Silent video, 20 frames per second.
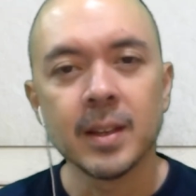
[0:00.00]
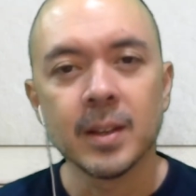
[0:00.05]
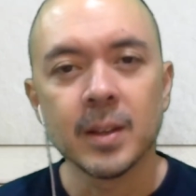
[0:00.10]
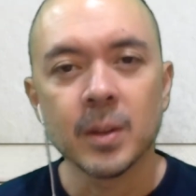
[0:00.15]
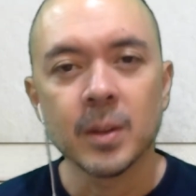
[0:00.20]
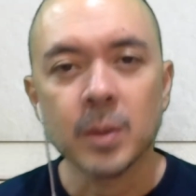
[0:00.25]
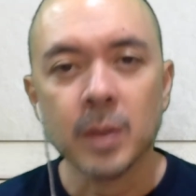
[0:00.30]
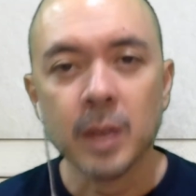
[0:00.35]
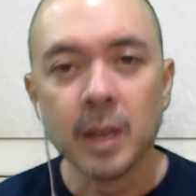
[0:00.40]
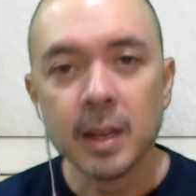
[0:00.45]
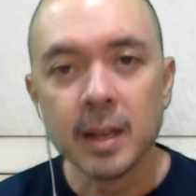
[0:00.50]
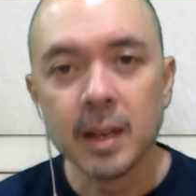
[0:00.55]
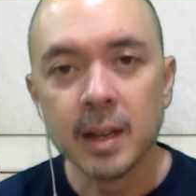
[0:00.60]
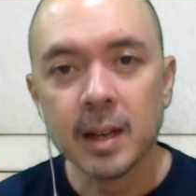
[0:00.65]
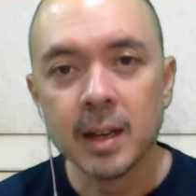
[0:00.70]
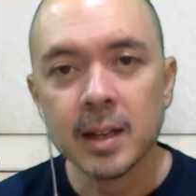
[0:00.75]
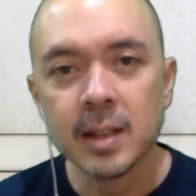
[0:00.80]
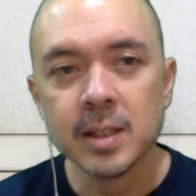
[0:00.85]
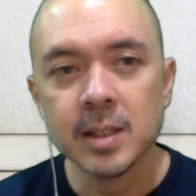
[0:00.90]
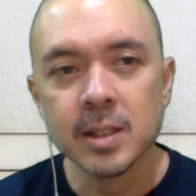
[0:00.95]
Okay
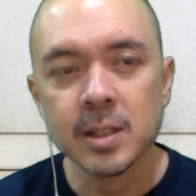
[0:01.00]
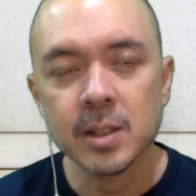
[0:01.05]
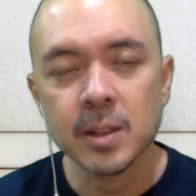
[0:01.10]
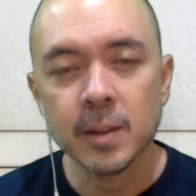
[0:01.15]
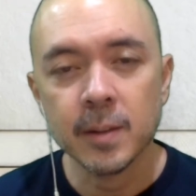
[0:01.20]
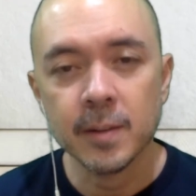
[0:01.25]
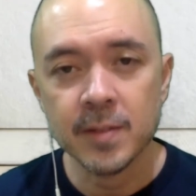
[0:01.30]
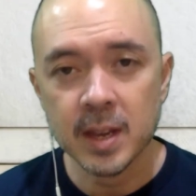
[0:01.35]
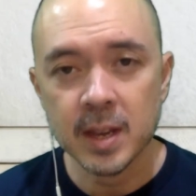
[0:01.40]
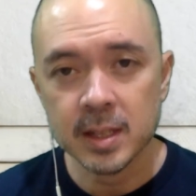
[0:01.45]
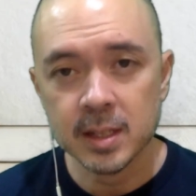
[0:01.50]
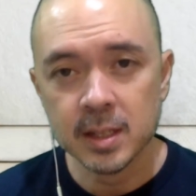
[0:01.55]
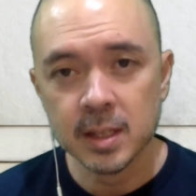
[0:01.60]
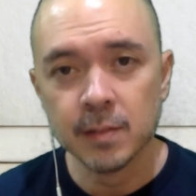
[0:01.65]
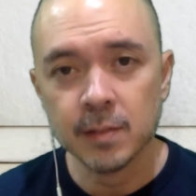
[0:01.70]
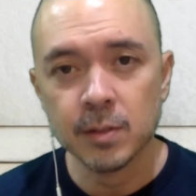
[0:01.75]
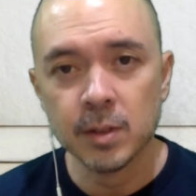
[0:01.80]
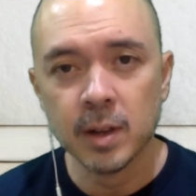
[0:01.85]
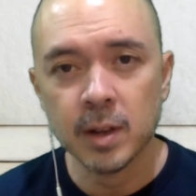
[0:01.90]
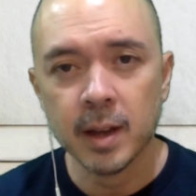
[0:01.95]
guys, so that's
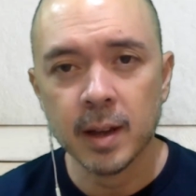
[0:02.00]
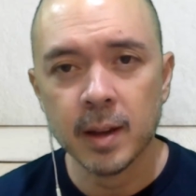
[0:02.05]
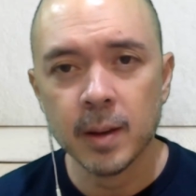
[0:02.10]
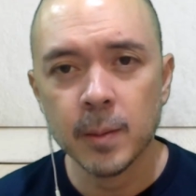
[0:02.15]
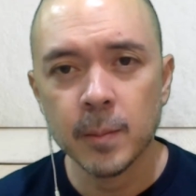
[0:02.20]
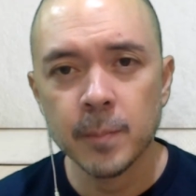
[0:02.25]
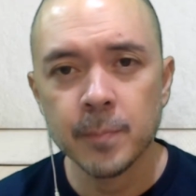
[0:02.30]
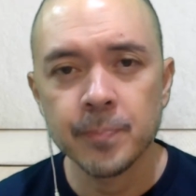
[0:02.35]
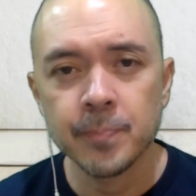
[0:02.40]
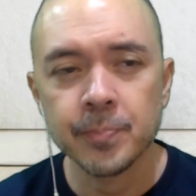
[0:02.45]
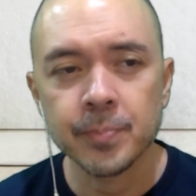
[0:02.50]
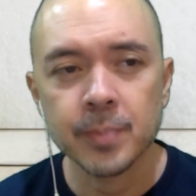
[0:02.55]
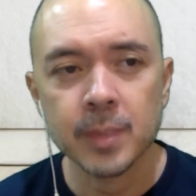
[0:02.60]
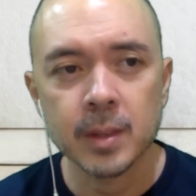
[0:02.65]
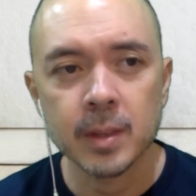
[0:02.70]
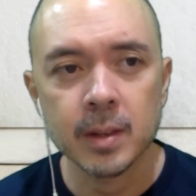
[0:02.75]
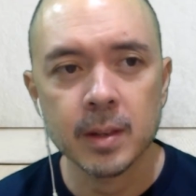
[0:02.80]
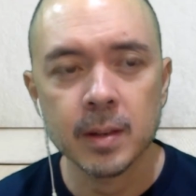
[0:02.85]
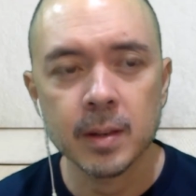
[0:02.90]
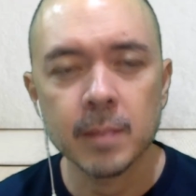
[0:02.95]
it for now.
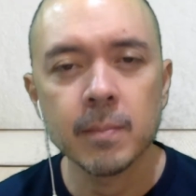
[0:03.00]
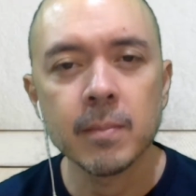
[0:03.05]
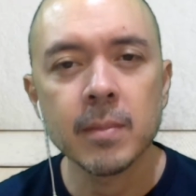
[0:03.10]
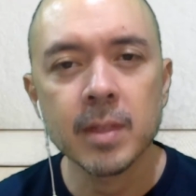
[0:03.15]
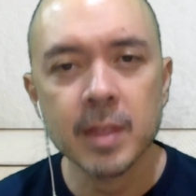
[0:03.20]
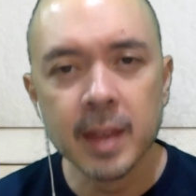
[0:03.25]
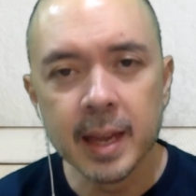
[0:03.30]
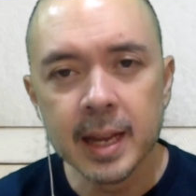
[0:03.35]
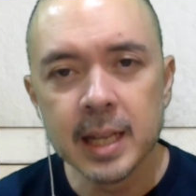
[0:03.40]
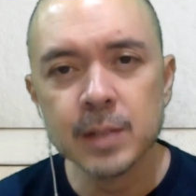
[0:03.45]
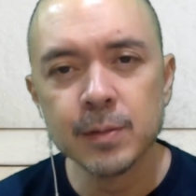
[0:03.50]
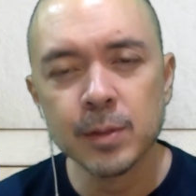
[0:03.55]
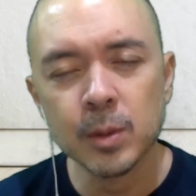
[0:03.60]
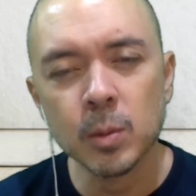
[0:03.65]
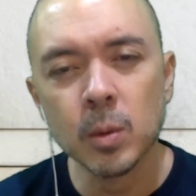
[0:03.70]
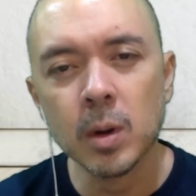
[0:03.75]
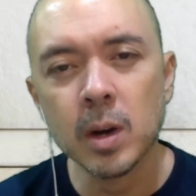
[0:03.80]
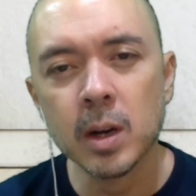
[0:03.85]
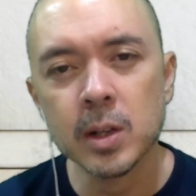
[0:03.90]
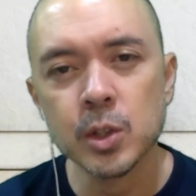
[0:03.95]
Thanks for
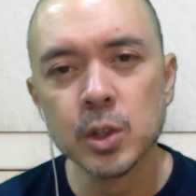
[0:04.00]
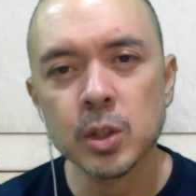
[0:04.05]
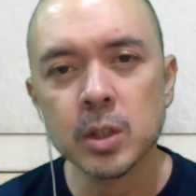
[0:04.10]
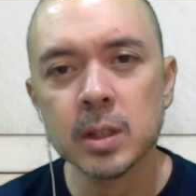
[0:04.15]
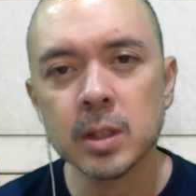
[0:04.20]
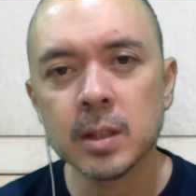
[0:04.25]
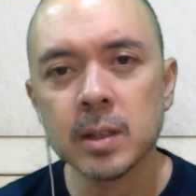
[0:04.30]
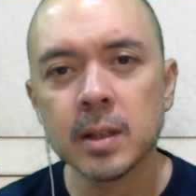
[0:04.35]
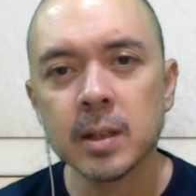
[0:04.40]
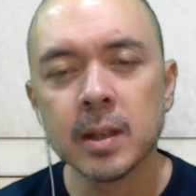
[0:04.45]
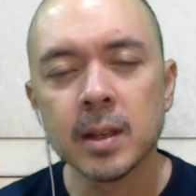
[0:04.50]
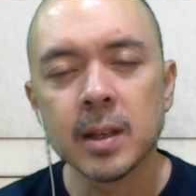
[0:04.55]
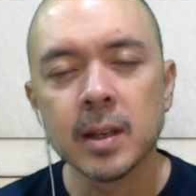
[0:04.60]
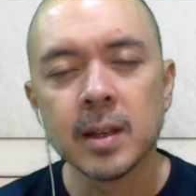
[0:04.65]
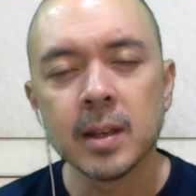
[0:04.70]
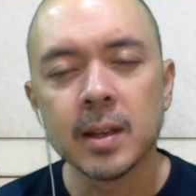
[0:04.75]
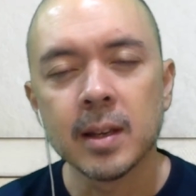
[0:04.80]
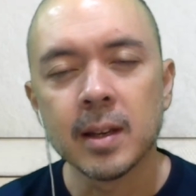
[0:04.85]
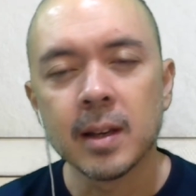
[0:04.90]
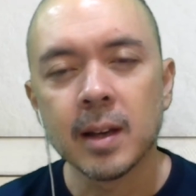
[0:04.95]
watching.
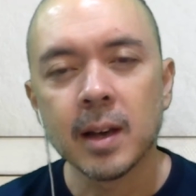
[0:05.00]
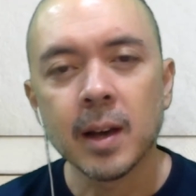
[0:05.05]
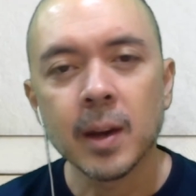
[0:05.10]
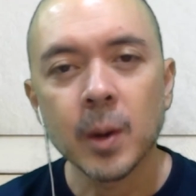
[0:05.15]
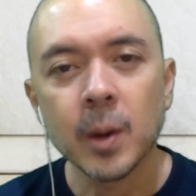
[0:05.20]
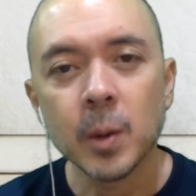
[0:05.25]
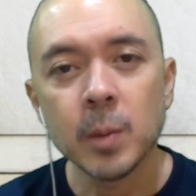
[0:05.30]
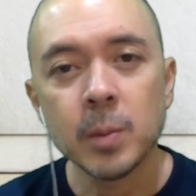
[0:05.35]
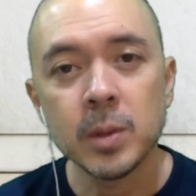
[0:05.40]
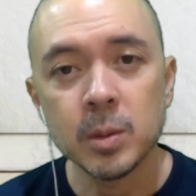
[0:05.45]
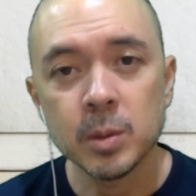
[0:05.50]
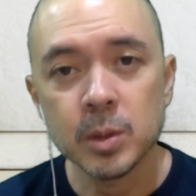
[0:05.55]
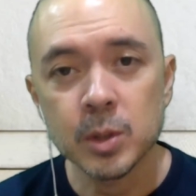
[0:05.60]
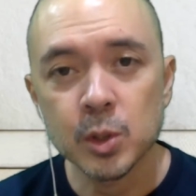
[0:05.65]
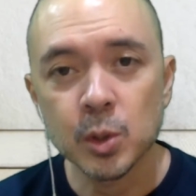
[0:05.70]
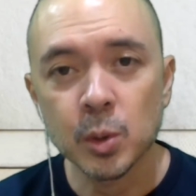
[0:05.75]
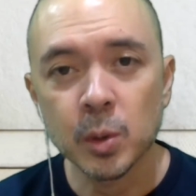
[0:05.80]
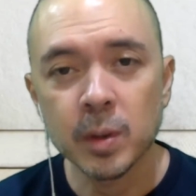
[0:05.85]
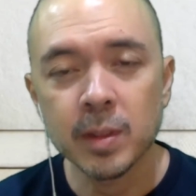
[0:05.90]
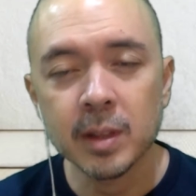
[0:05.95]
I hope you
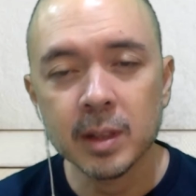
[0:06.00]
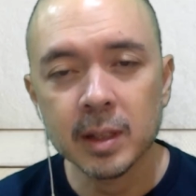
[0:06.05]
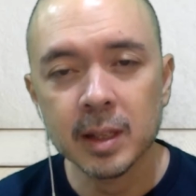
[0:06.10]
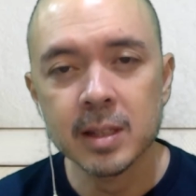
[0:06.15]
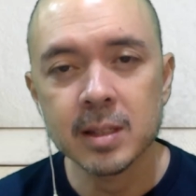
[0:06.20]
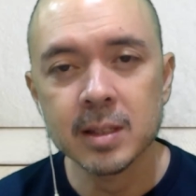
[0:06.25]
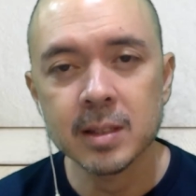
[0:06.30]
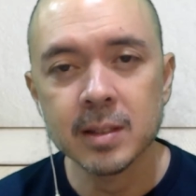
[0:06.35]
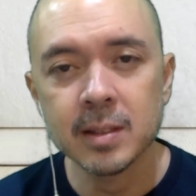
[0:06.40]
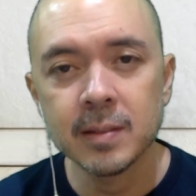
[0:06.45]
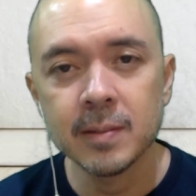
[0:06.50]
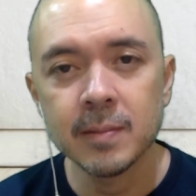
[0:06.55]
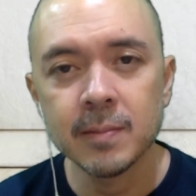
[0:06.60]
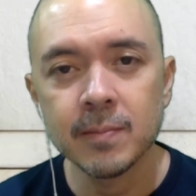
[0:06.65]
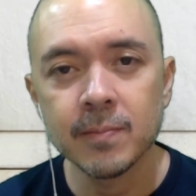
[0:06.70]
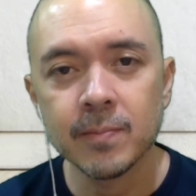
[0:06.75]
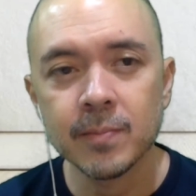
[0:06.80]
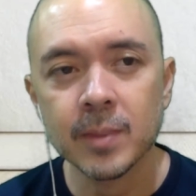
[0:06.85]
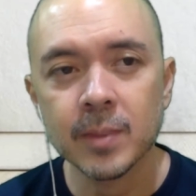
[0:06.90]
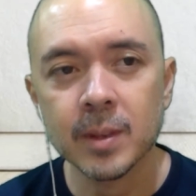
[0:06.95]
enjoyed the lesson.
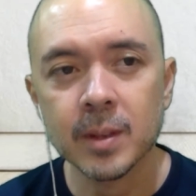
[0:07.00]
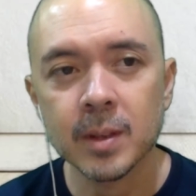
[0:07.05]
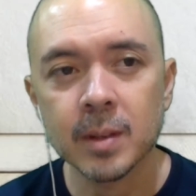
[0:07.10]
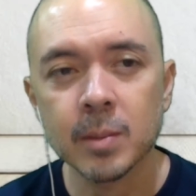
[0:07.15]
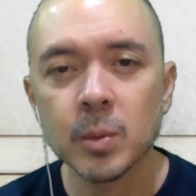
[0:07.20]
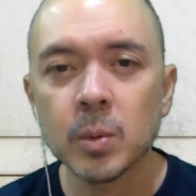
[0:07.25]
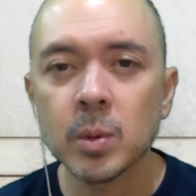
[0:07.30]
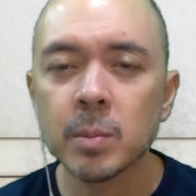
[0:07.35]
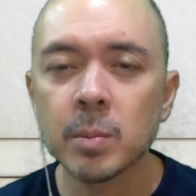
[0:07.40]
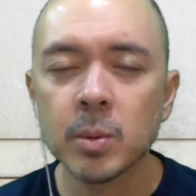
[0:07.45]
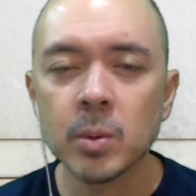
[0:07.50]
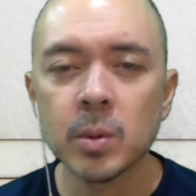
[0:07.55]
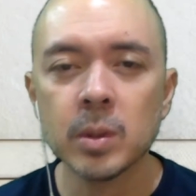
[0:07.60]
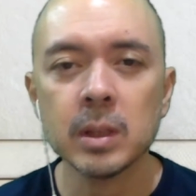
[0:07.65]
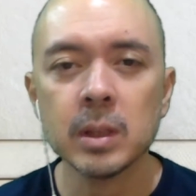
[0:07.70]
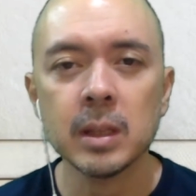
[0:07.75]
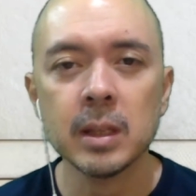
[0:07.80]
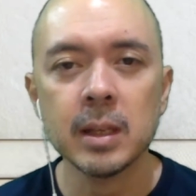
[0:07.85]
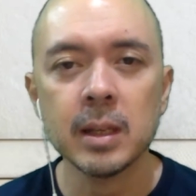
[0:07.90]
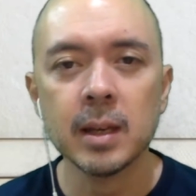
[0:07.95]
More
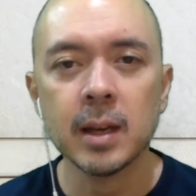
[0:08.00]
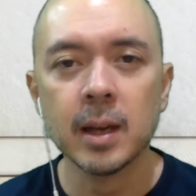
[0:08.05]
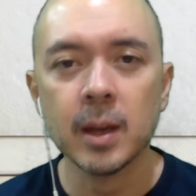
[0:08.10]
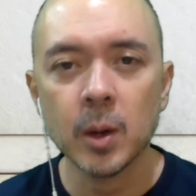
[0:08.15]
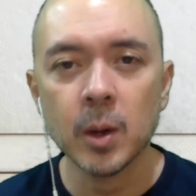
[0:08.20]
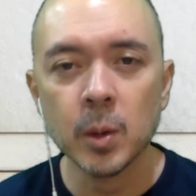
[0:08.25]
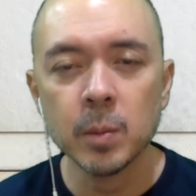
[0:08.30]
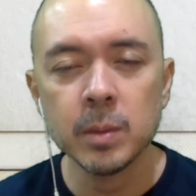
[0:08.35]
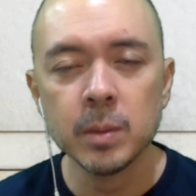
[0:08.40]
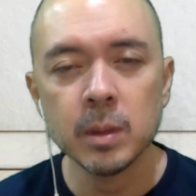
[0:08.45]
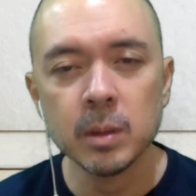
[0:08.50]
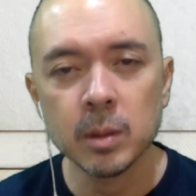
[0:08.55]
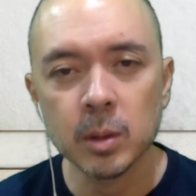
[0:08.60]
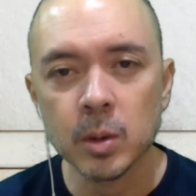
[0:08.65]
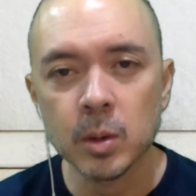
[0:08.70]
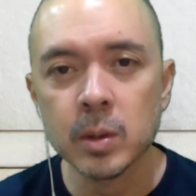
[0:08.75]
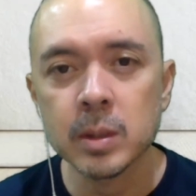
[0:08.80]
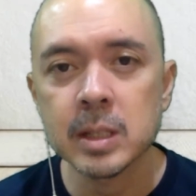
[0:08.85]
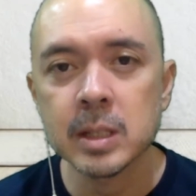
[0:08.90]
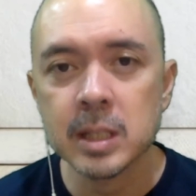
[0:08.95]
importantly, I hope you
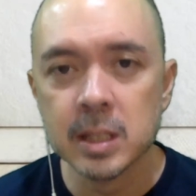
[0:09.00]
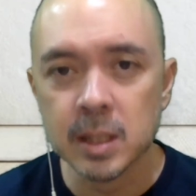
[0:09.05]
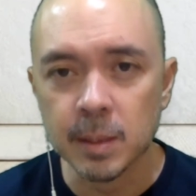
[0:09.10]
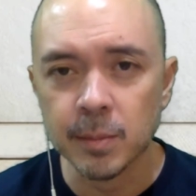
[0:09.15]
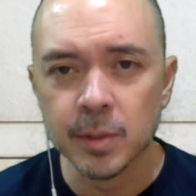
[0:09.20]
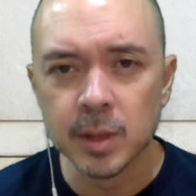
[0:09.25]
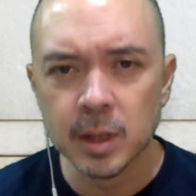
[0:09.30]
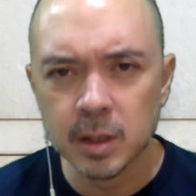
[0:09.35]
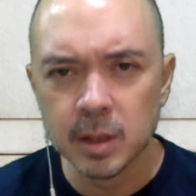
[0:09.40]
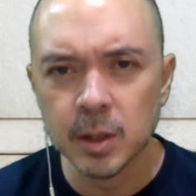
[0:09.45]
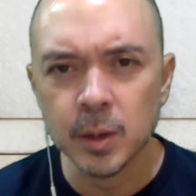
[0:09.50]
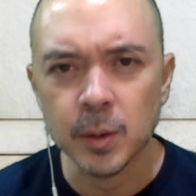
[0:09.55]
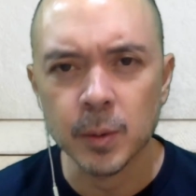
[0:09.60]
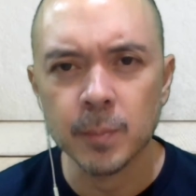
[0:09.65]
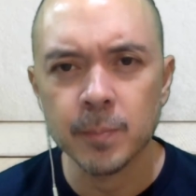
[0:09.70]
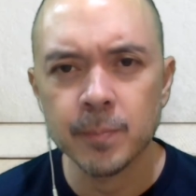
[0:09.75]
learned something new.